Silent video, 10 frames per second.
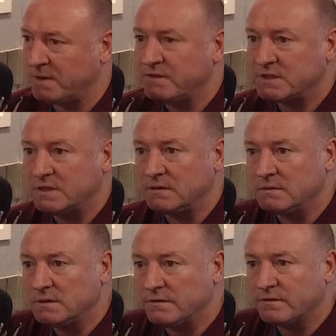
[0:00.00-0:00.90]
up
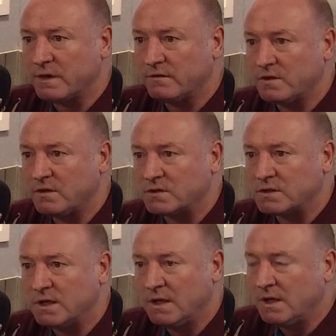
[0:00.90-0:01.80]
Everton, of of
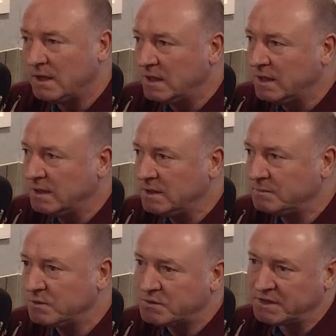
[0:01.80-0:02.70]
course,
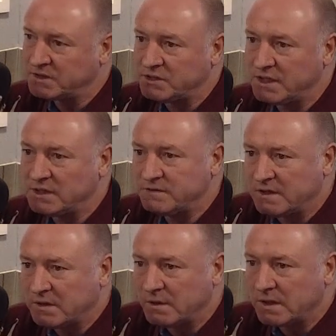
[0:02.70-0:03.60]
um, but things changed
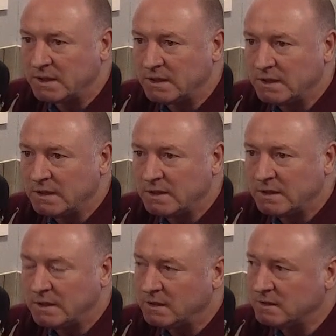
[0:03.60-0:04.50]
very quickly,
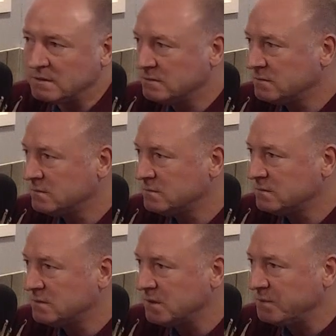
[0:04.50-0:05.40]
and
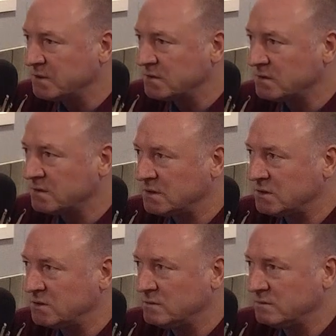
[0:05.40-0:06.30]
um, they be, they
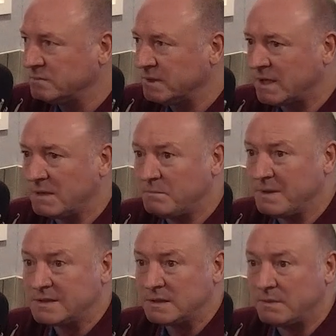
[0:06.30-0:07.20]
soon became
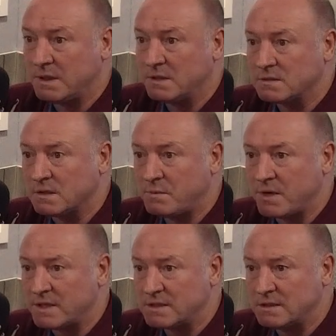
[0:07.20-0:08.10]
bitter because of the
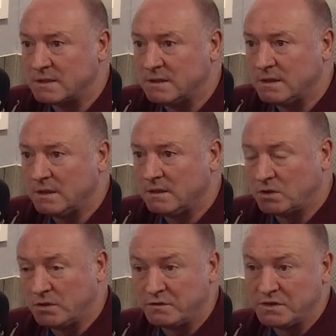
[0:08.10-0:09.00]
press and and
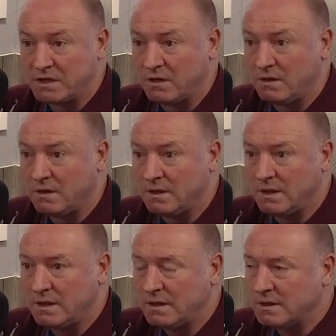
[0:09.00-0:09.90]
the coverage you got.
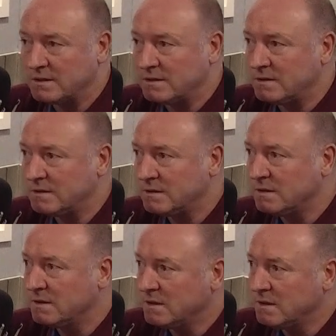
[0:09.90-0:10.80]
So